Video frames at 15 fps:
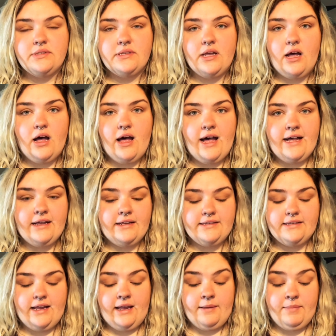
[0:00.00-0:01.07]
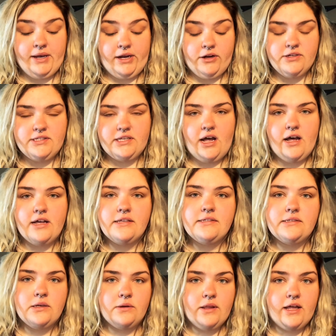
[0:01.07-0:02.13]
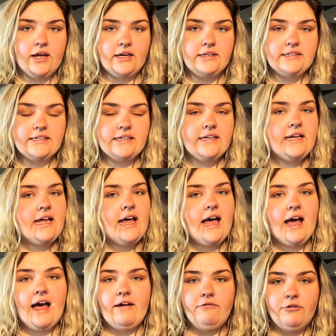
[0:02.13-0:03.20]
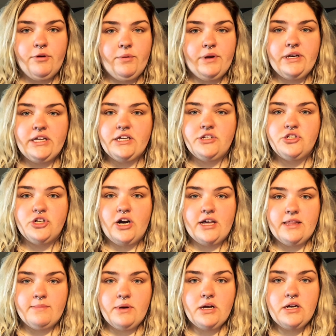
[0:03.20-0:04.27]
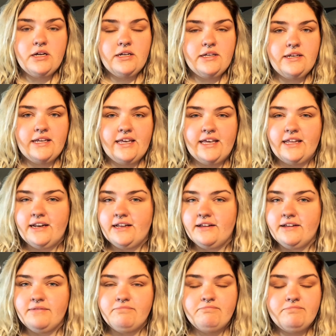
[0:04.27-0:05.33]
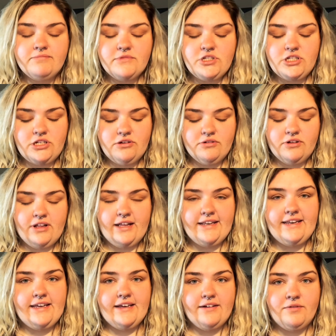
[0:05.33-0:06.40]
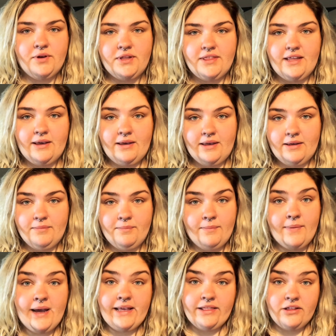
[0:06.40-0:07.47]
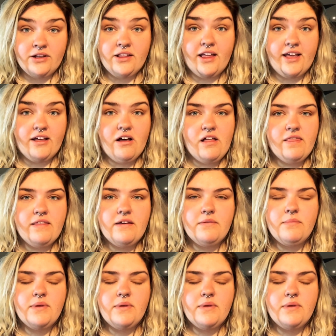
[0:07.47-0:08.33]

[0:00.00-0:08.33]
as a bigger size so that everyone can try them on and get a general idea of what they might look like on them.